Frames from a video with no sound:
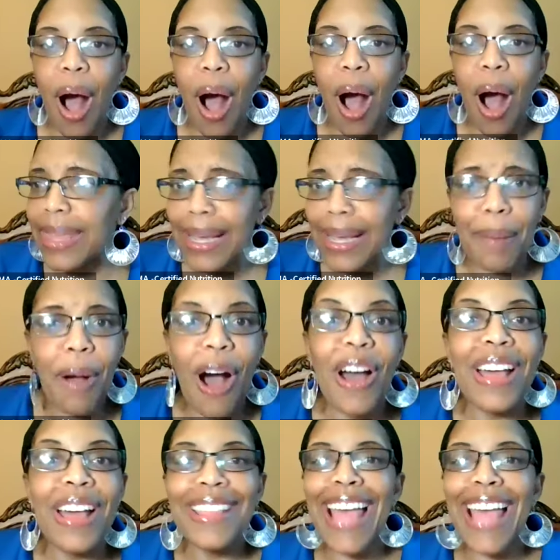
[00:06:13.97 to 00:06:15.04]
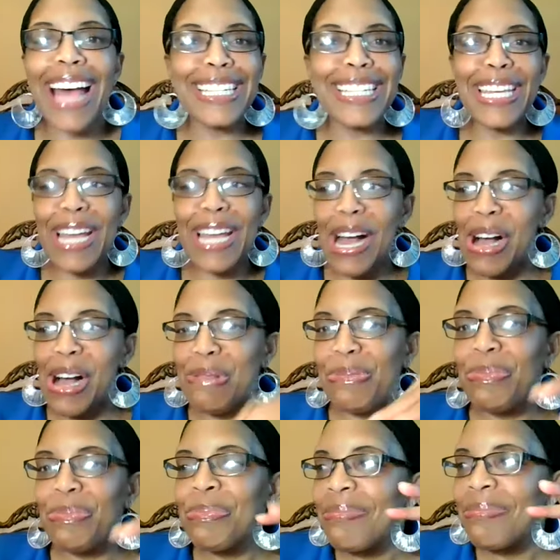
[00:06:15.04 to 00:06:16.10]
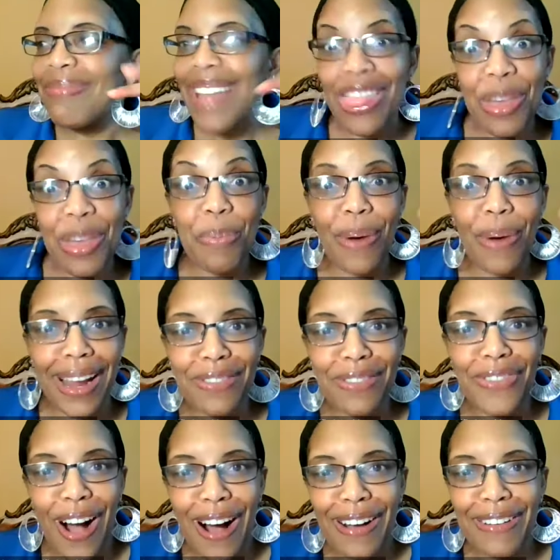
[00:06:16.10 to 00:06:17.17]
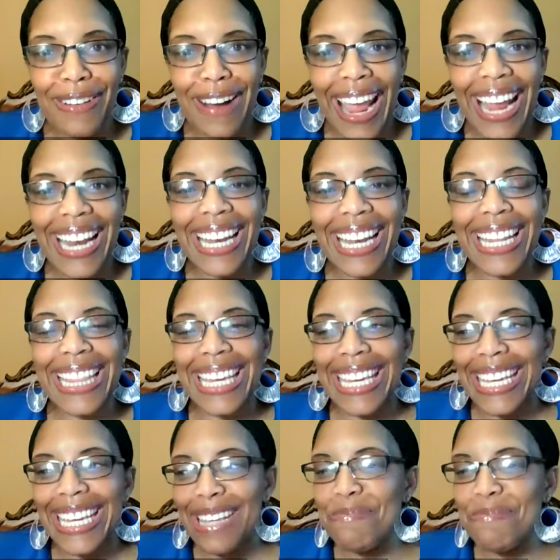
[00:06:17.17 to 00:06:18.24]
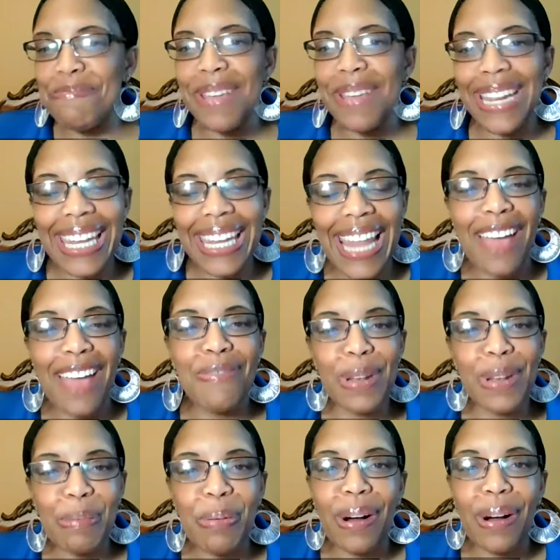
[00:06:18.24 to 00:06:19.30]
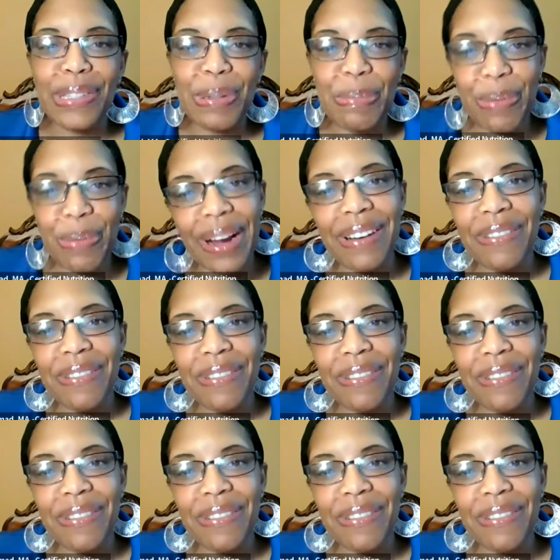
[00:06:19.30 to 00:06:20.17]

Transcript: I think I'm off. That's the um, the brain fog, right? The midlife menopausal brain fog.